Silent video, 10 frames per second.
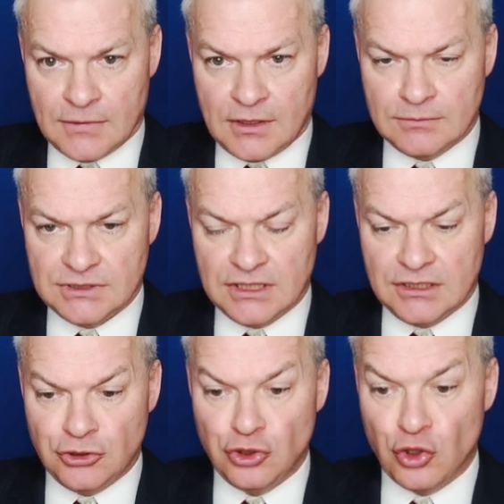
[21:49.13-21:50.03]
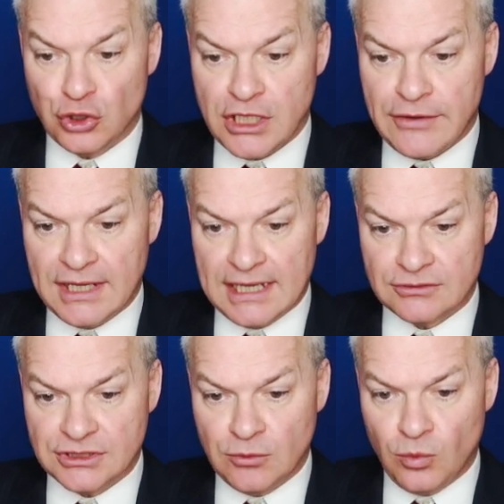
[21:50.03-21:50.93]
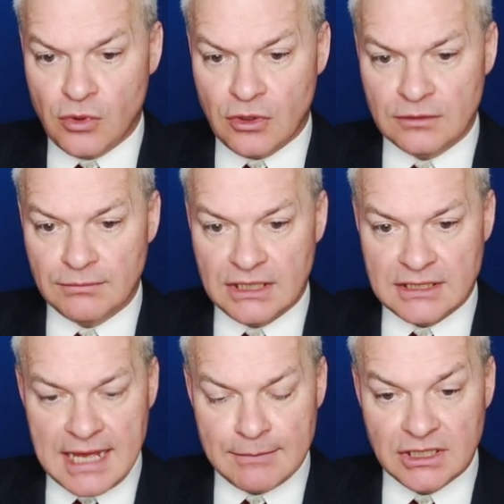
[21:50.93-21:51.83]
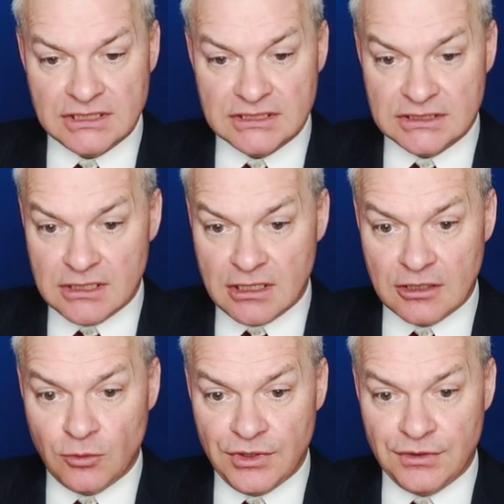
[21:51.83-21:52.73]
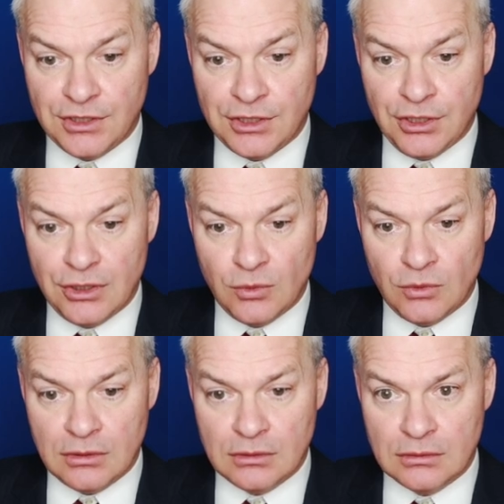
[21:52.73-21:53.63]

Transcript: I'm certainly not going out in one, but am I stuck with the queue?